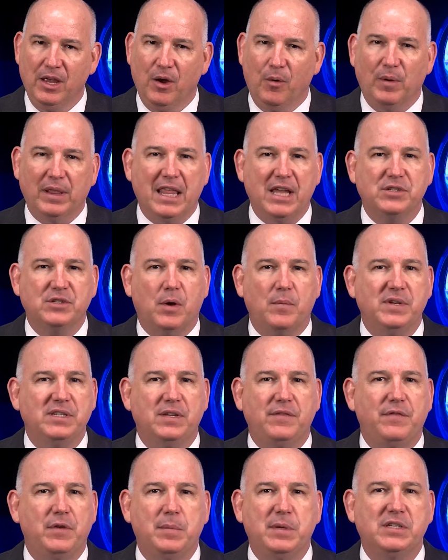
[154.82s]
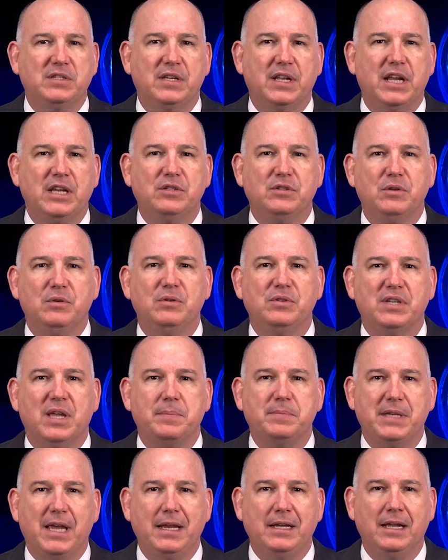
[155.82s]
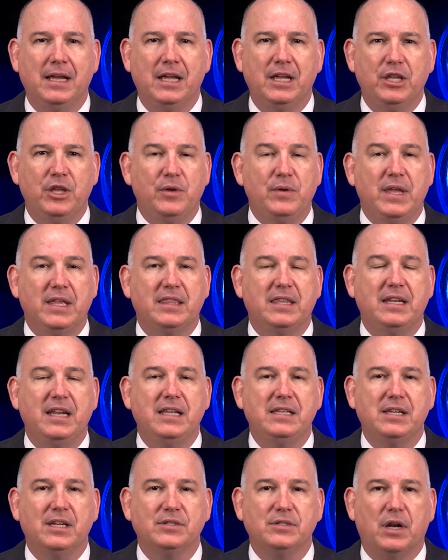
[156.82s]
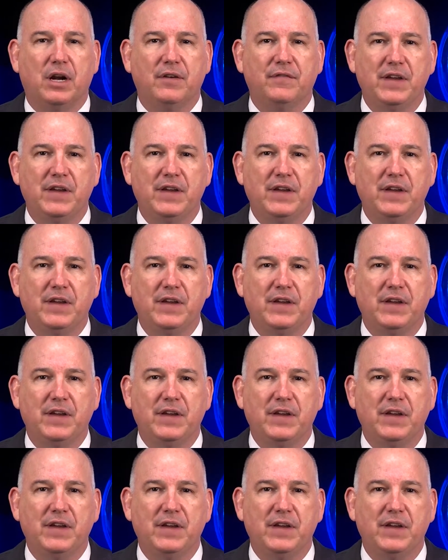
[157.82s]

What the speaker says: Well, as always, if you missed today's news update, you can get the details on our